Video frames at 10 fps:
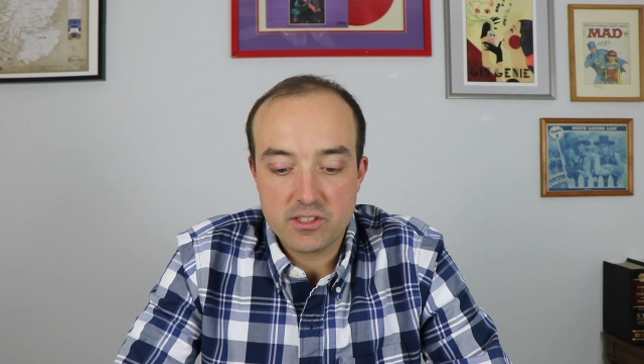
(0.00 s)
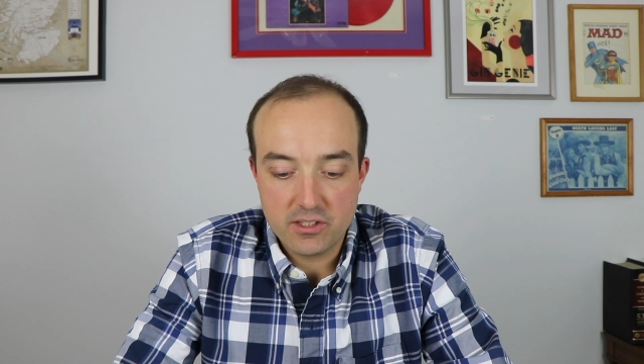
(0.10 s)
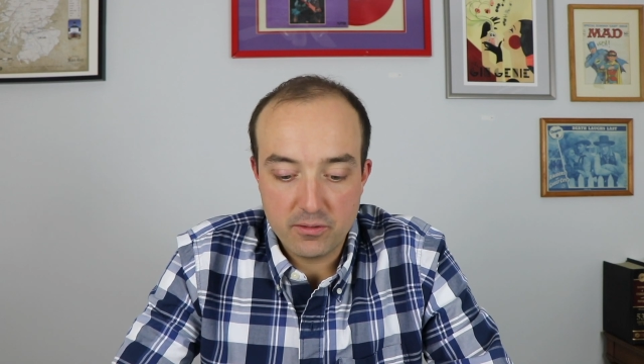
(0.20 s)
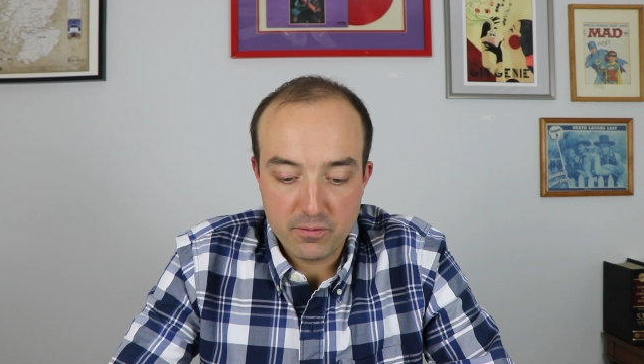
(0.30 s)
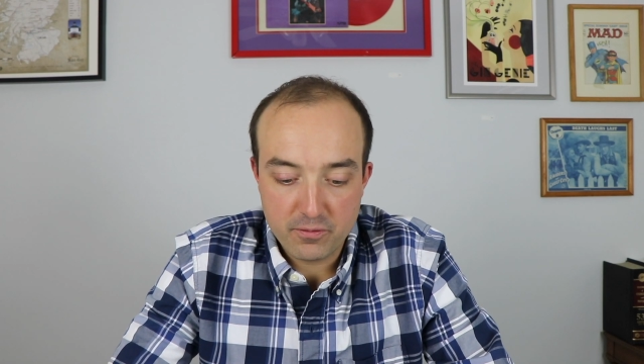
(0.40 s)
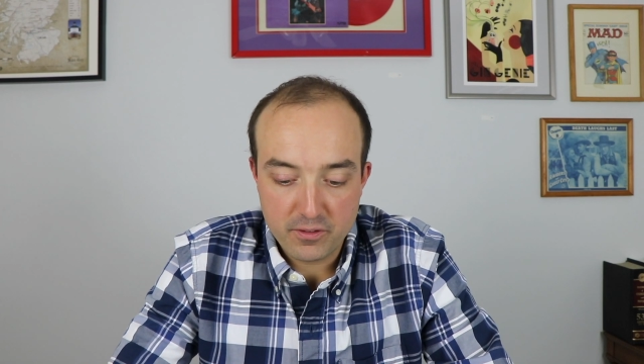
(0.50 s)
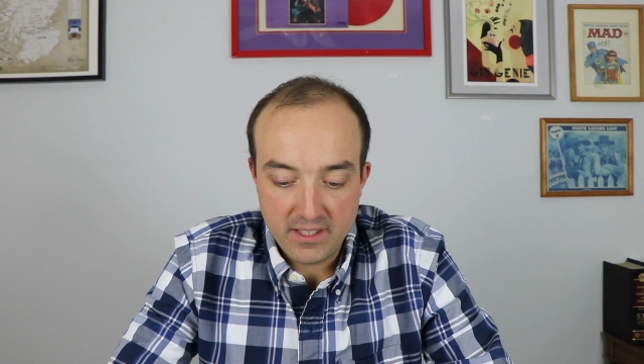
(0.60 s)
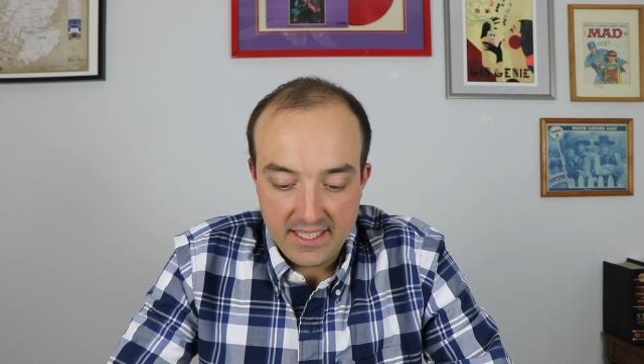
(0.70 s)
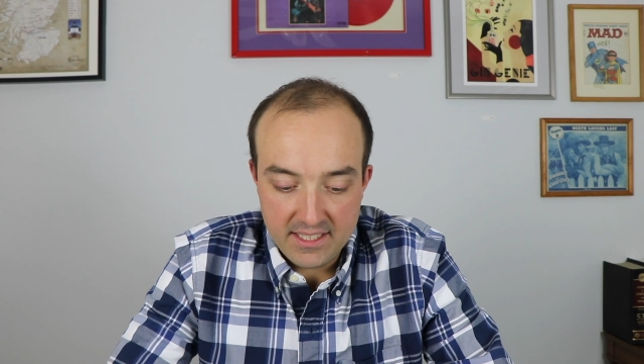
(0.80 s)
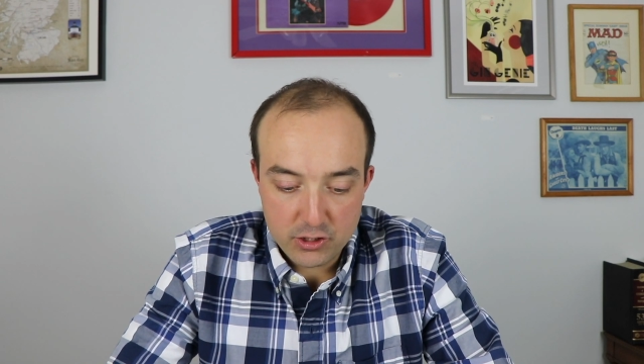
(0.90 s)
So for
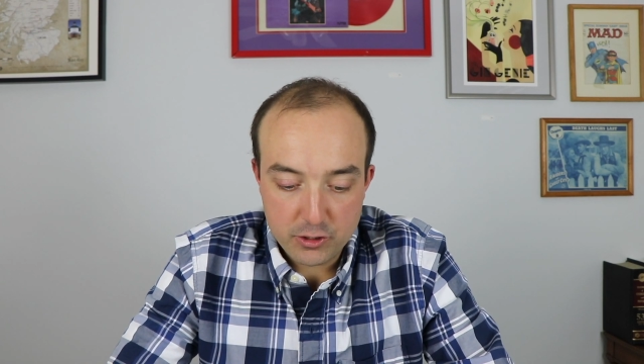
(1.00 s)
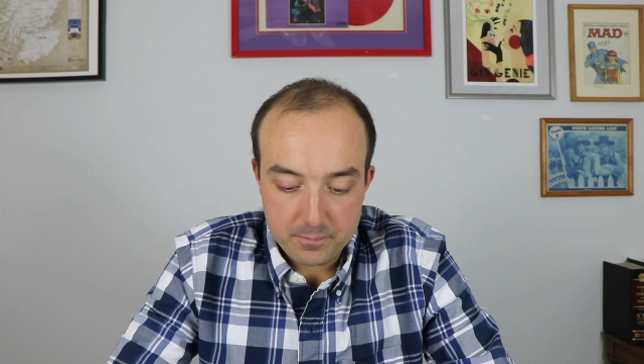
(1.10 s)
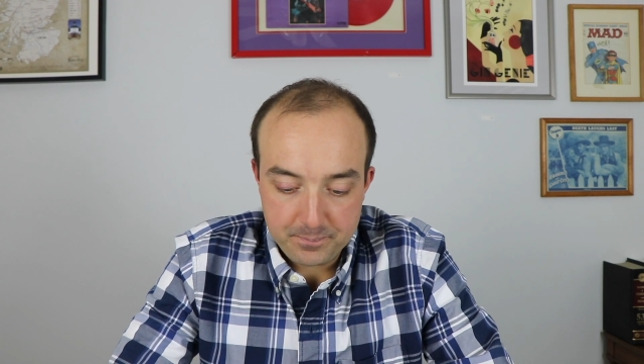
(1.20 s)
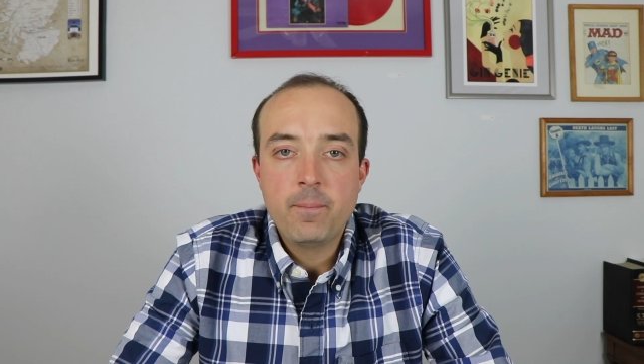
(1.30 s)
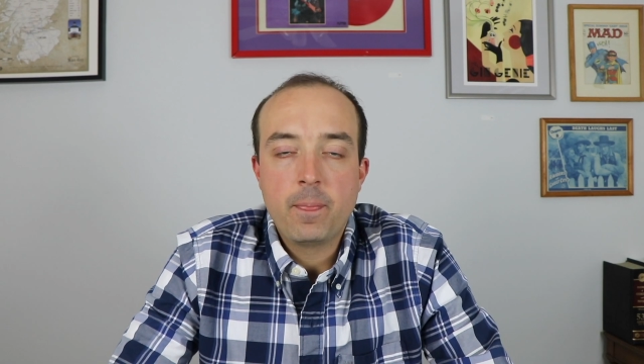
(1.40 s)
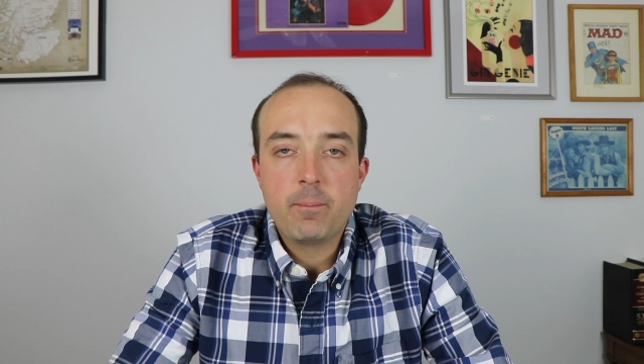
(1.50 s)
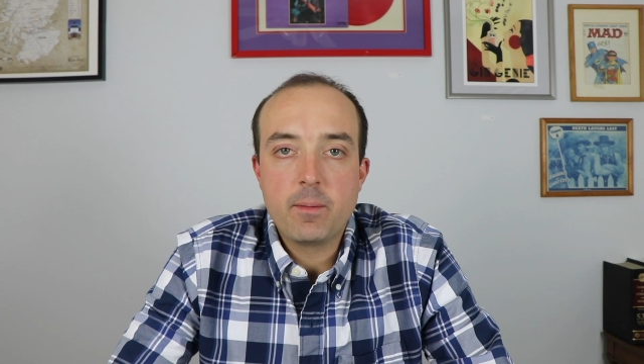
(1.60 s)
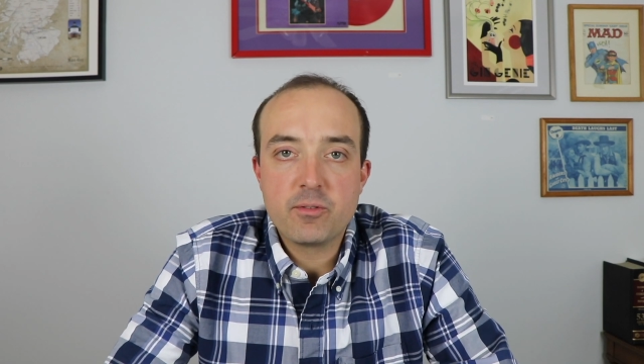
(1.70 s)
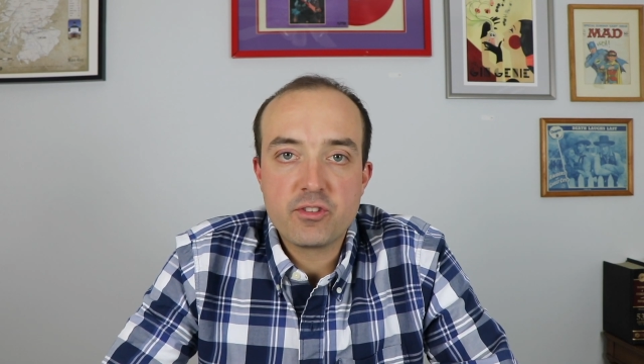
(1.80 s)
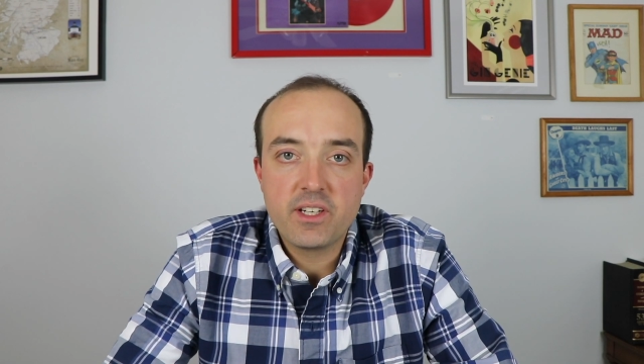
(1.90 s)
each,
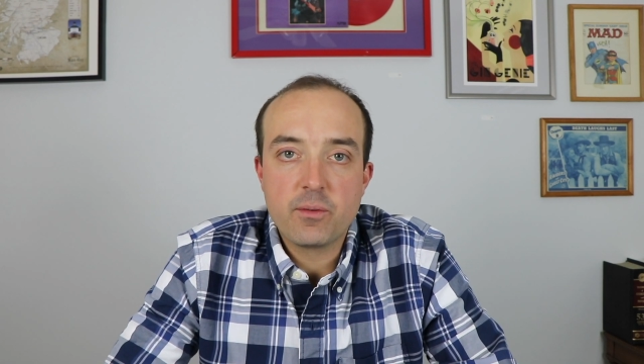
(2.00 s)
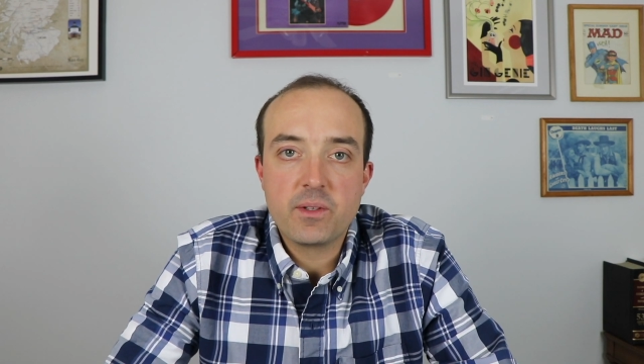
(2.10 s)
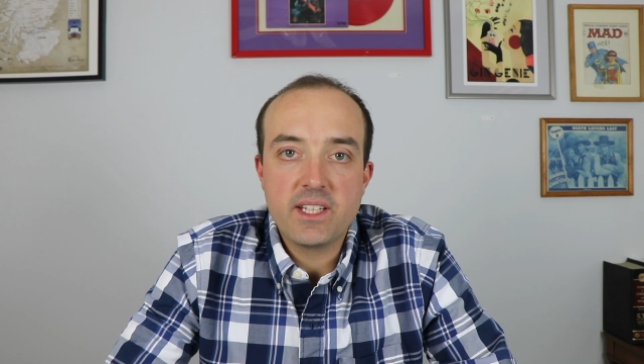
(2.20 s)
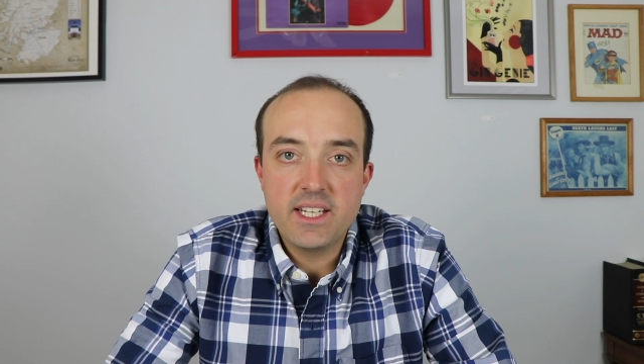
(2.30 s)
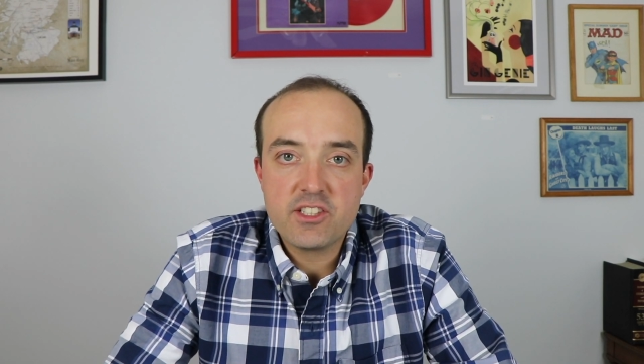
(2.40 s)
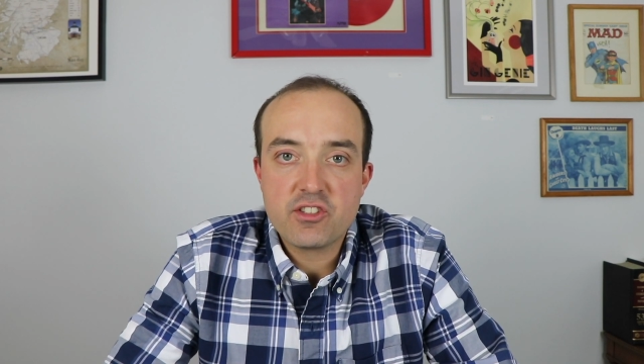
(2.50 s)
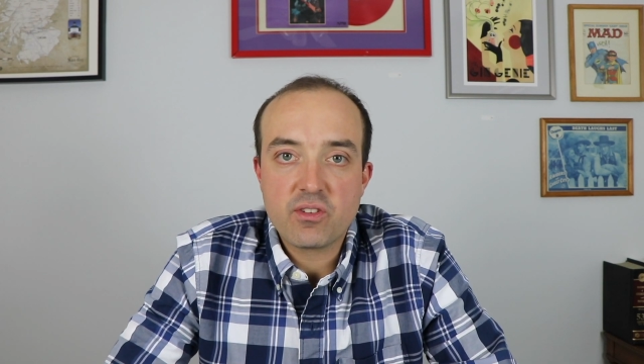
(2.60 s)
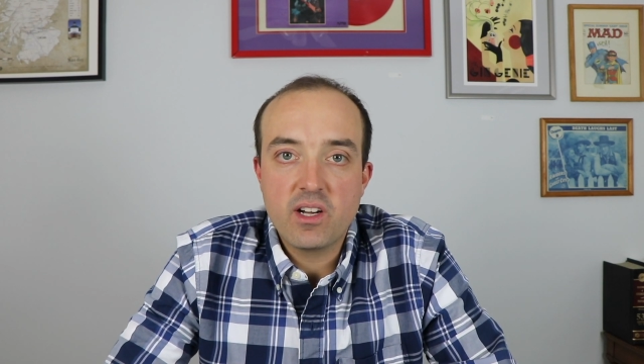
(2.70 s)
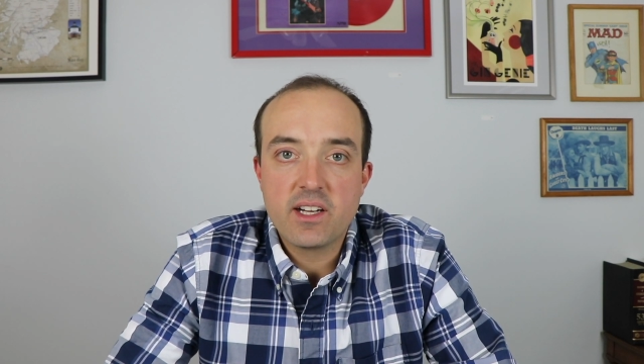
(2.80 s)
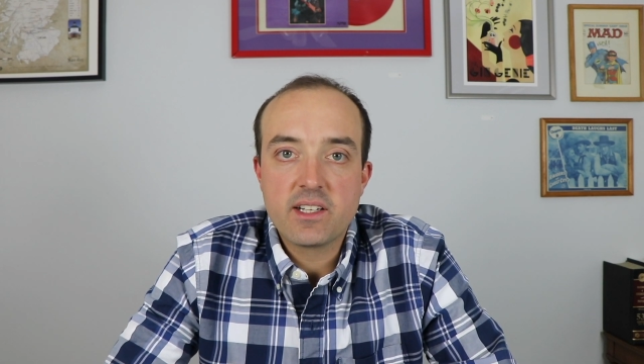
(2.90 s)
people treated with each
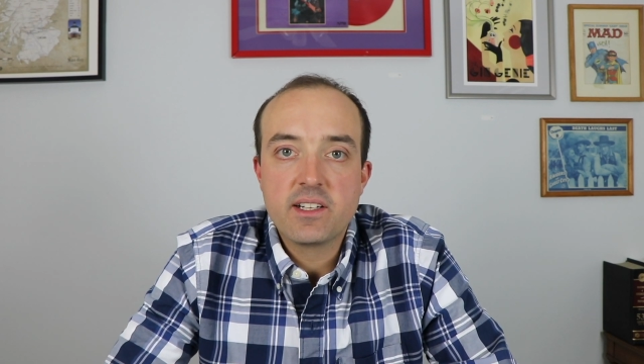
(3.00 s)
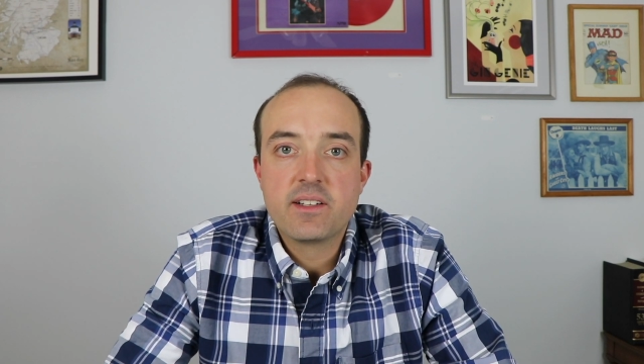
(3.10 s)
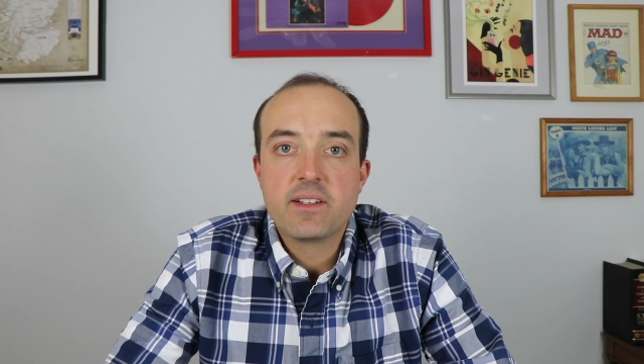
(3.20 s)
drug,